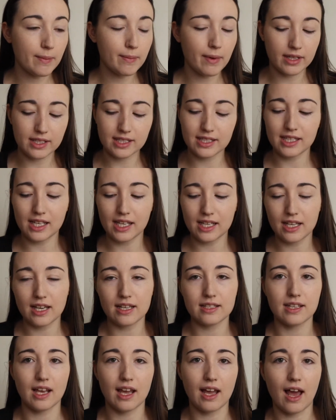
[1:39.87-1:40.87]
but seeing
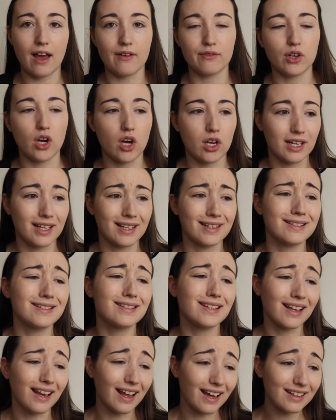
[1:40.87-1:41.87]
as I have got a
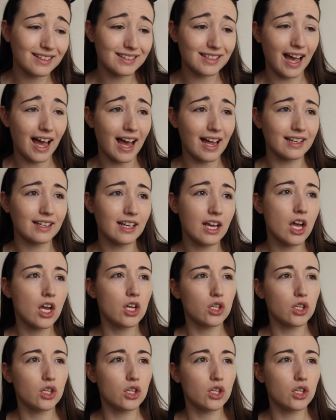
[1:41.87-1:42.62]
slight tan,